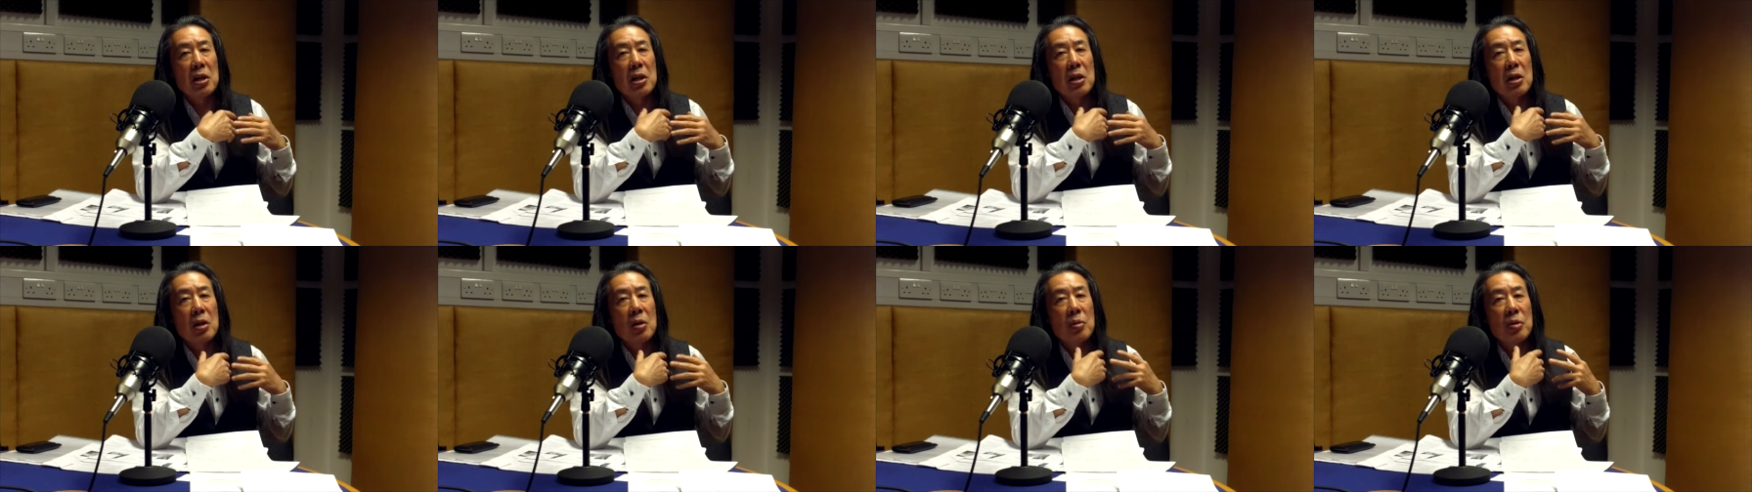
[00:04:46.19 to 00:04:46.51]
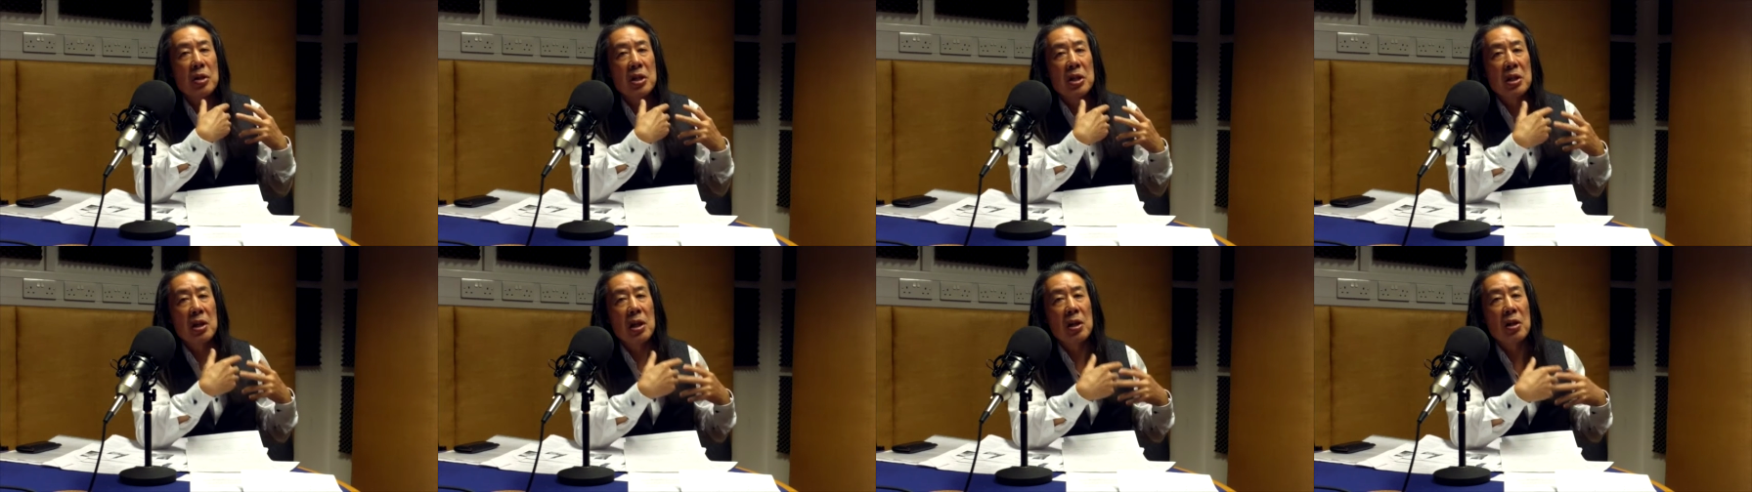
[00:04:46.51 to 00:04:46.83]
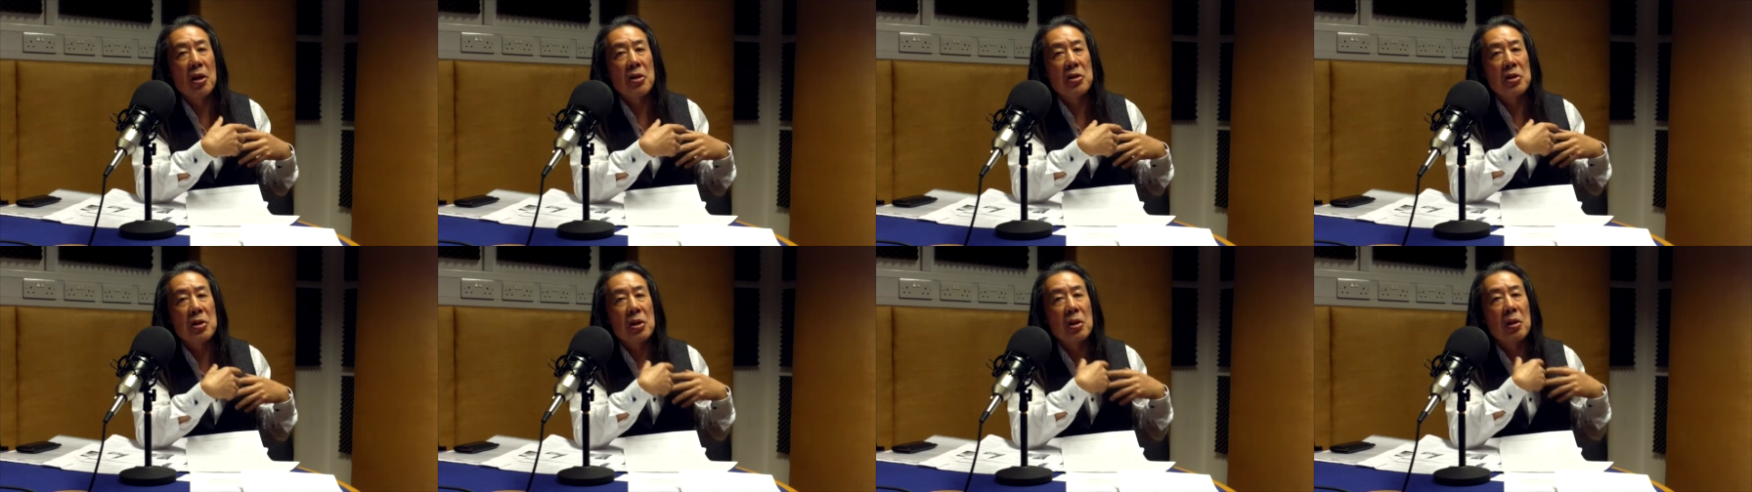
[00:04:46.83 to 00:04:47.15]

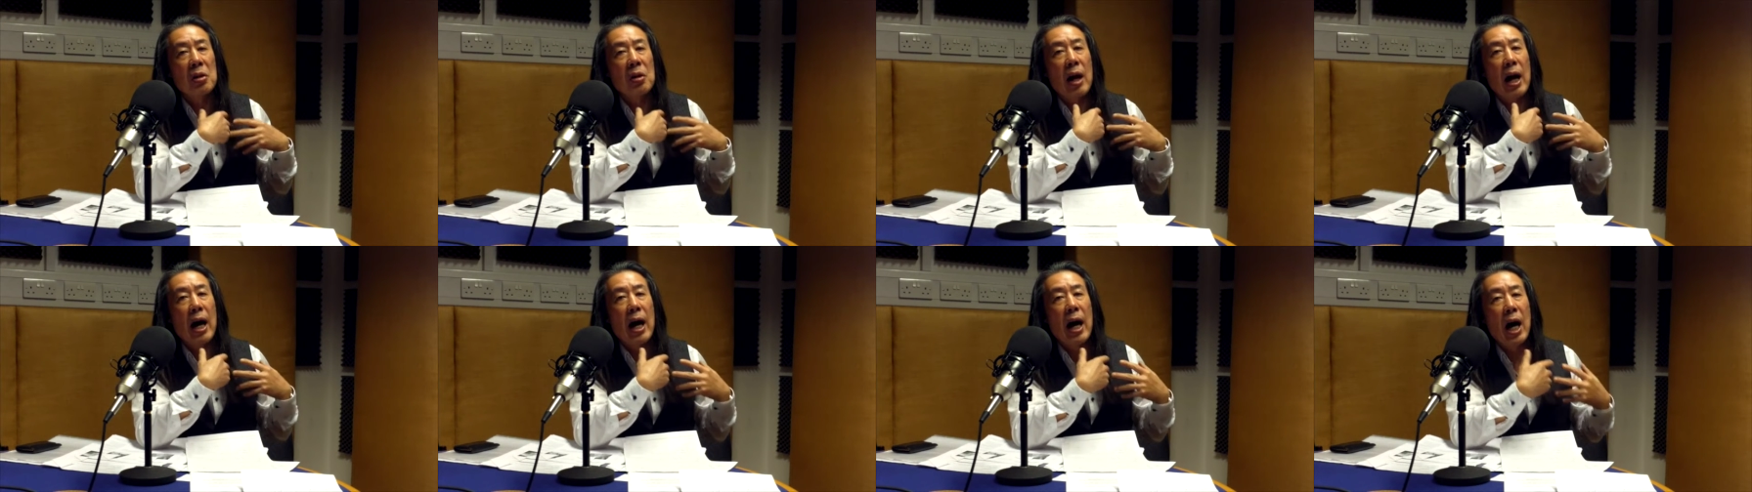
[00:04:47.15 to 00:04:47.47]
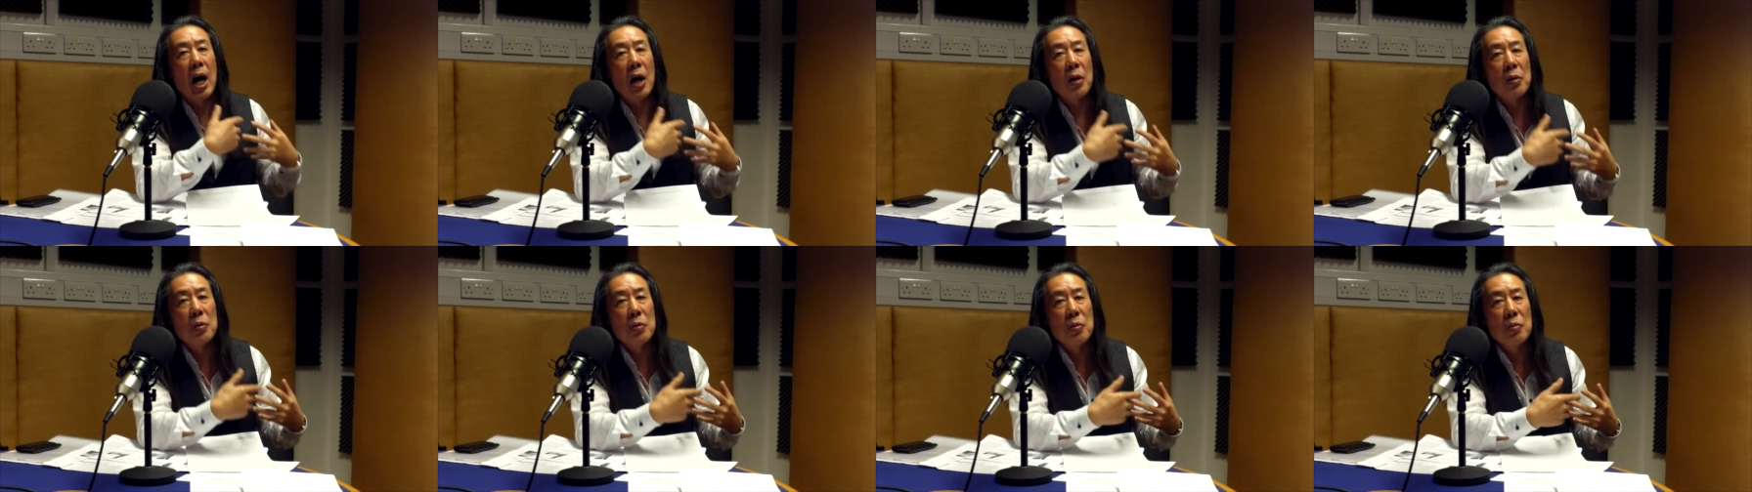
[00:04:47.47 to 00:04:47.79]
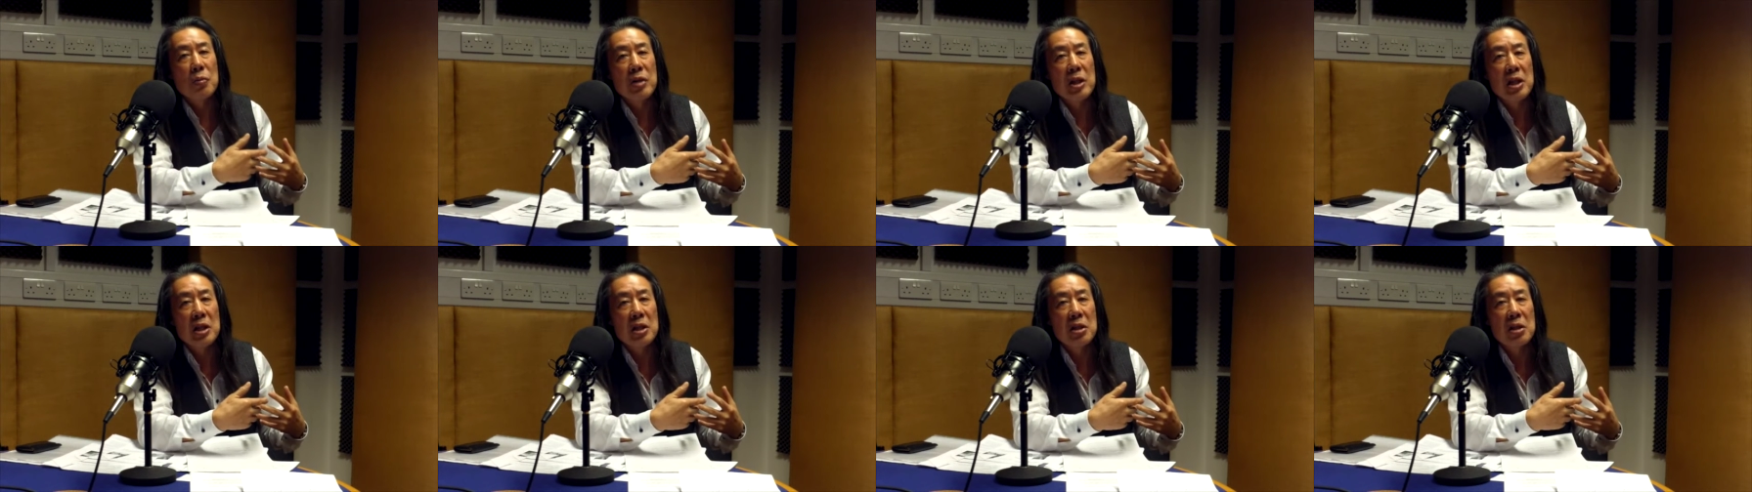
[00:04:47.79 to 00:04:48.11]
Christological
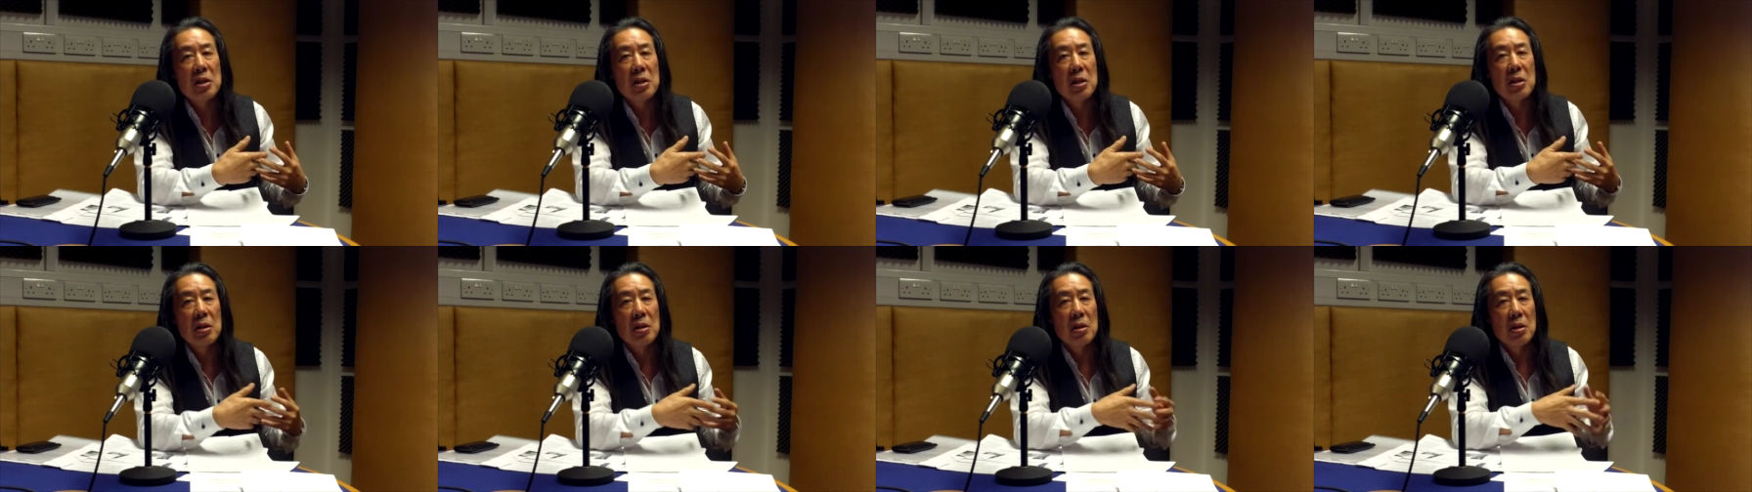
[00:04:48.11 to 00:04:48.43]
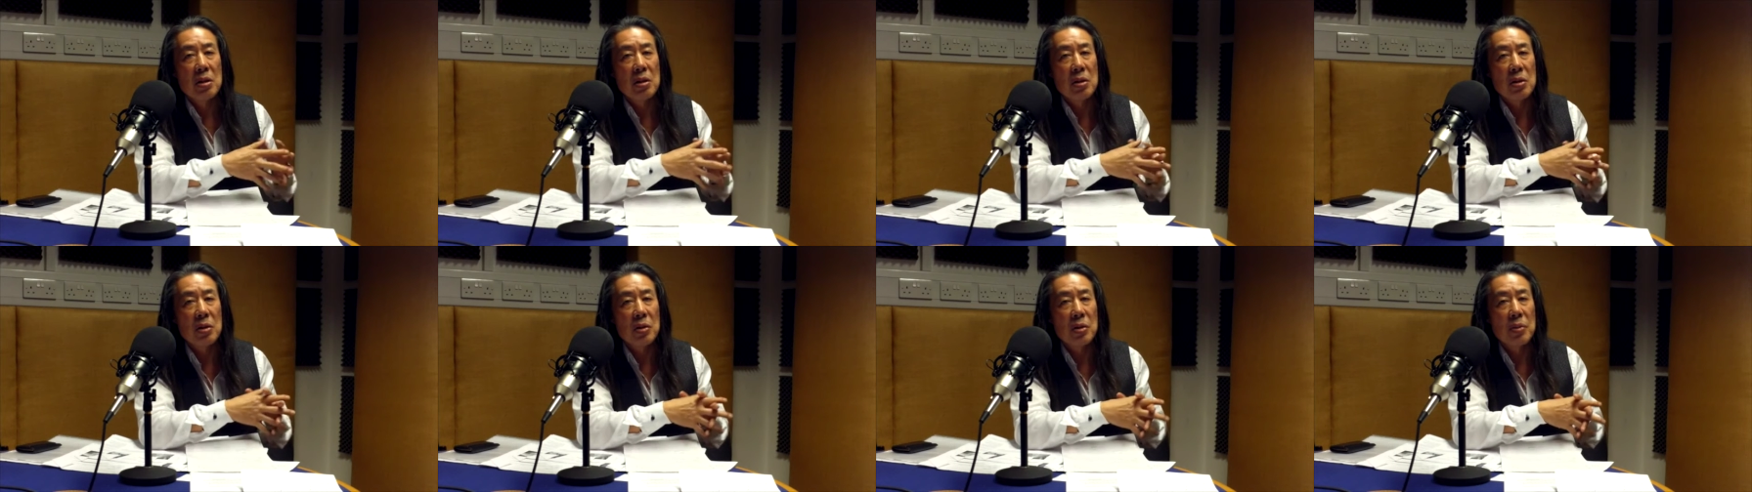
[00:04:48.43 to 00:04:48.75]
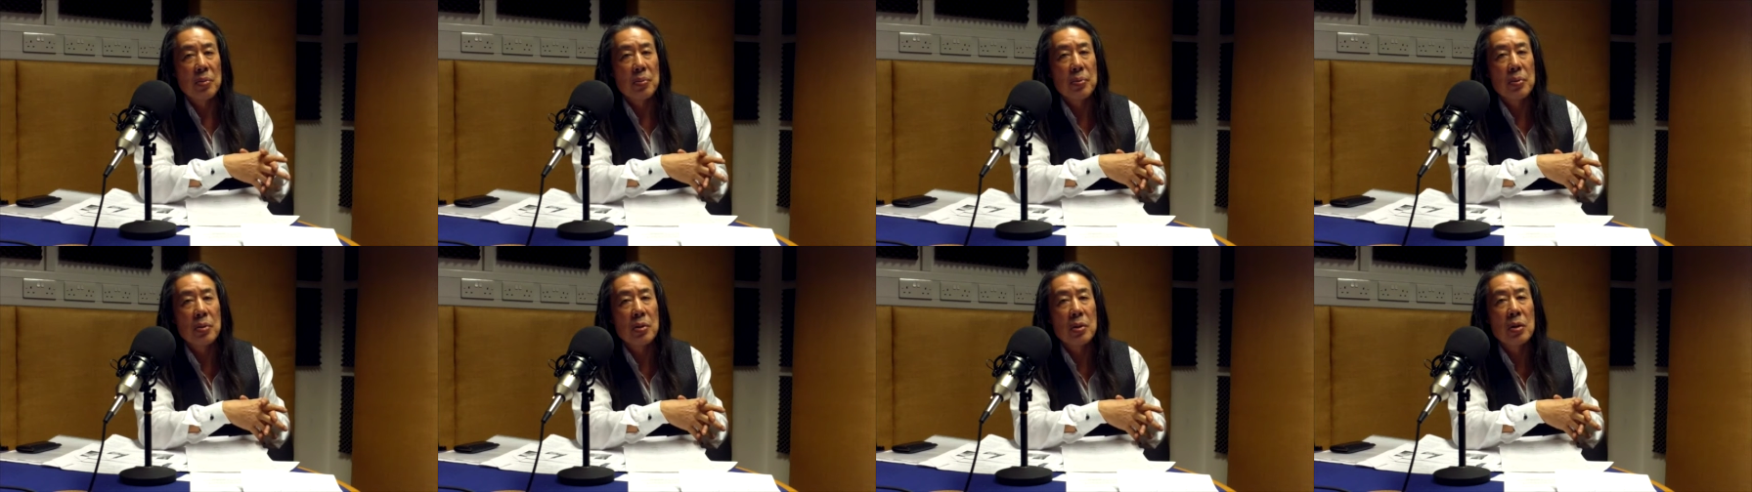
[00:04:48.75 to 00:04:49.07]
outreach to the
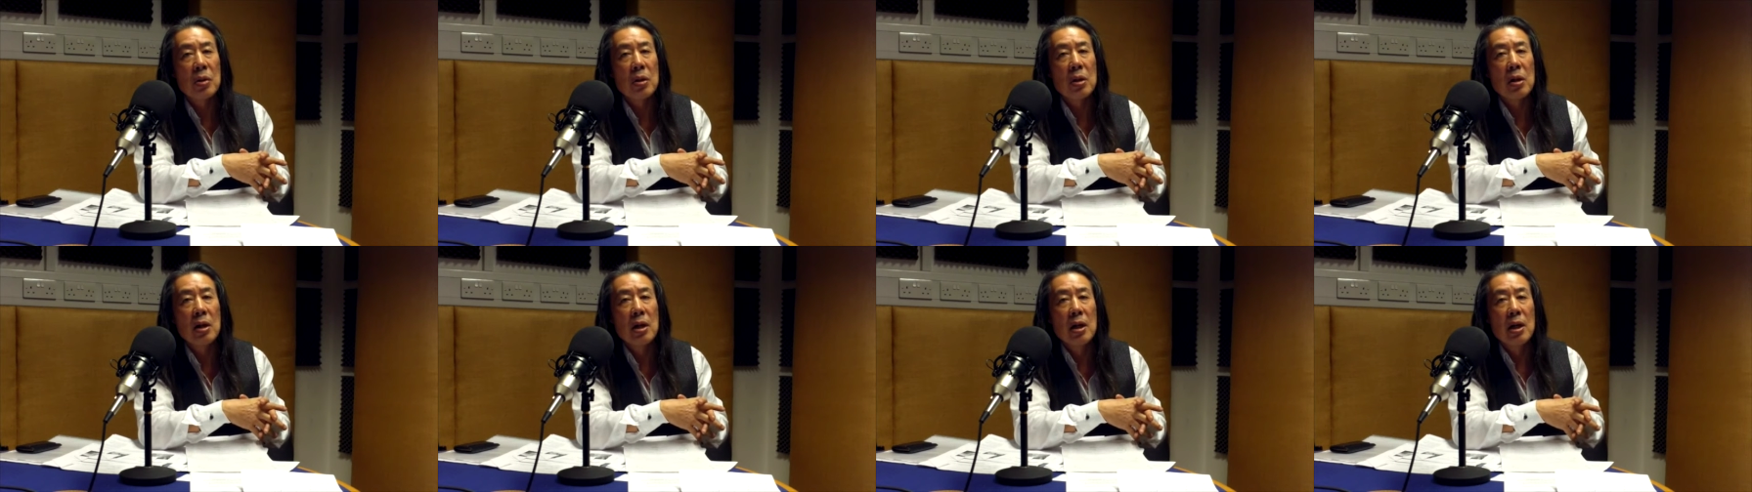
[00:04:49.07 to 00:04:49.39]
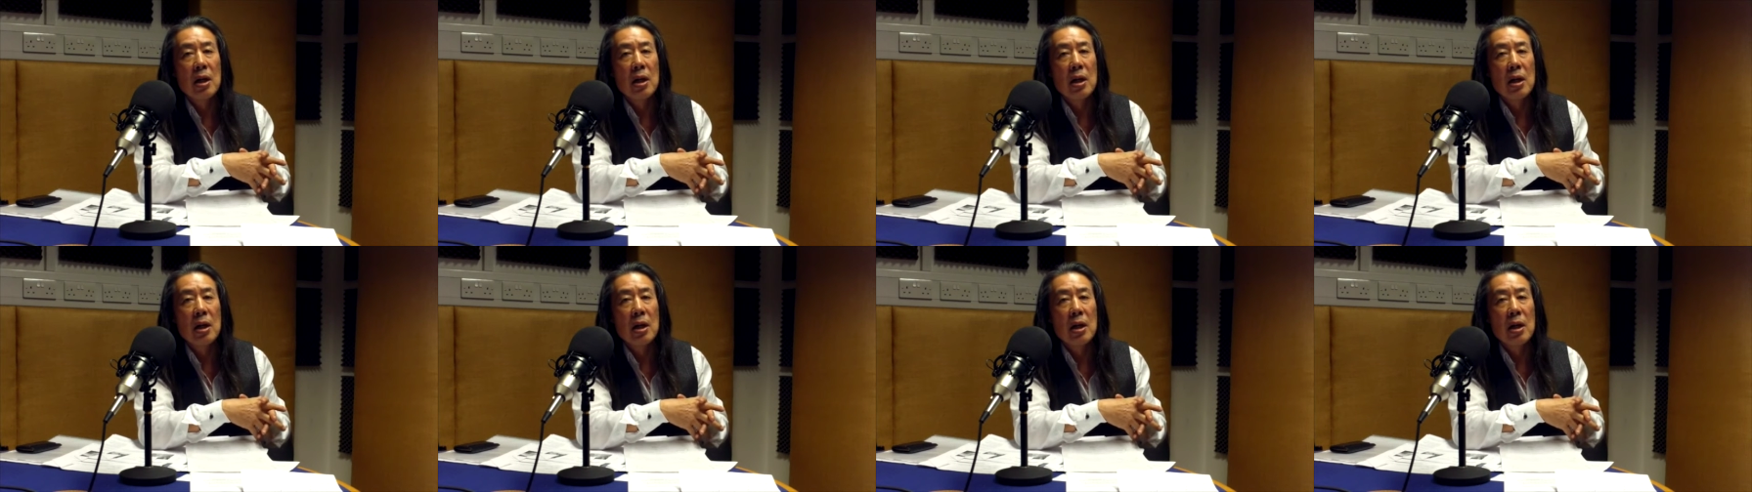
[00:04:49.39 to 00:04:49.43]
poor,